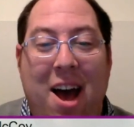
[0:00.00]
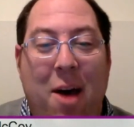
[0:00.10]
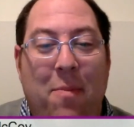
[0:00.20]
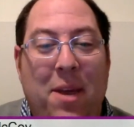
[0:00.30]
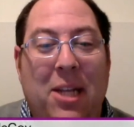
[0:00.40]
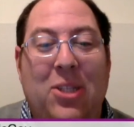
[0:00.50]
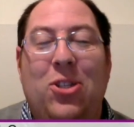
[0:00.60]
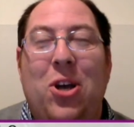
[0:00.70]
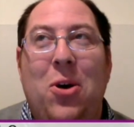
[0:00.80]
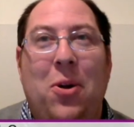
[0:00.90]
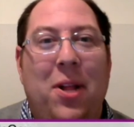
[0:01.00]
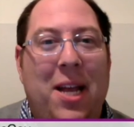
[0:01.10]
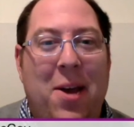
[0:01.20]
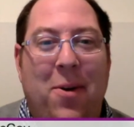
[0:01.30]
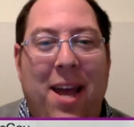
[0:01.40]
It's
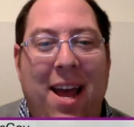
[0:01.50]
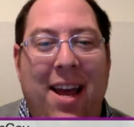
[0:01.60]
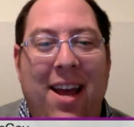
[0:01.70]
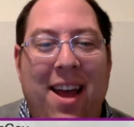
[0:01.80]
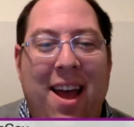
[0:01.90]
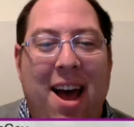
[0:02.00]
totally okay.